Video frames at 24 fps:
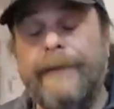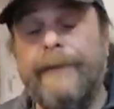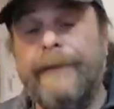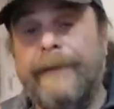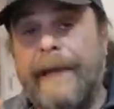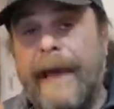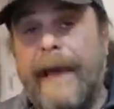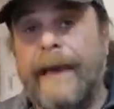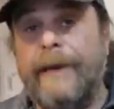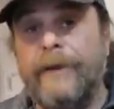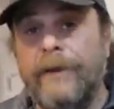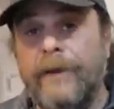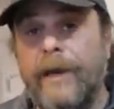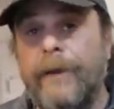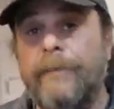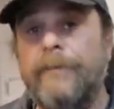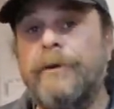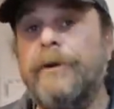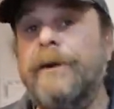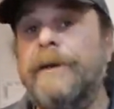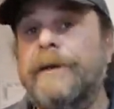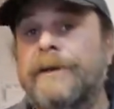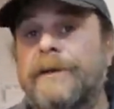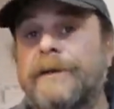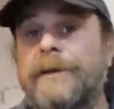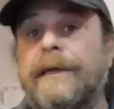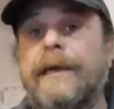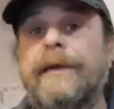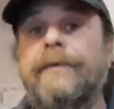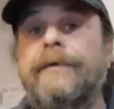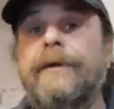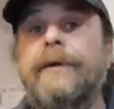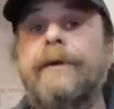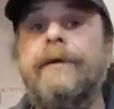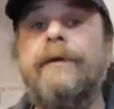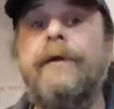That number is
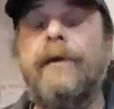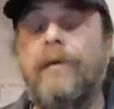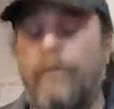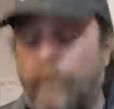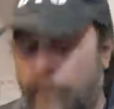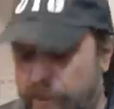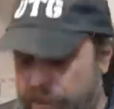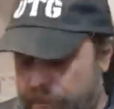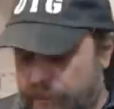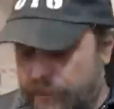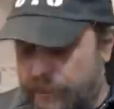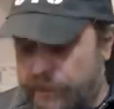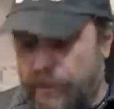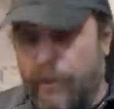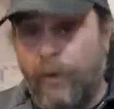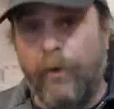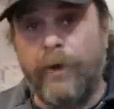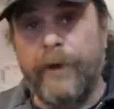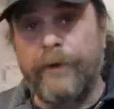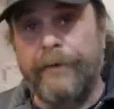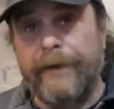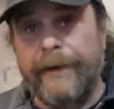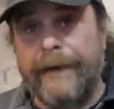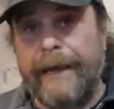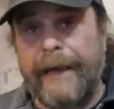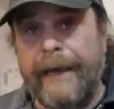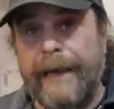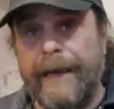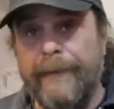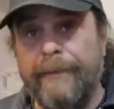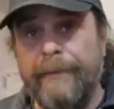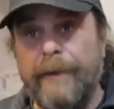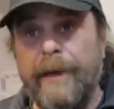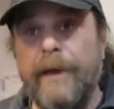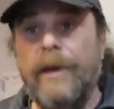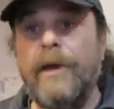given when, when you order a
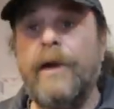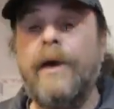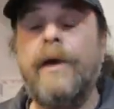cam,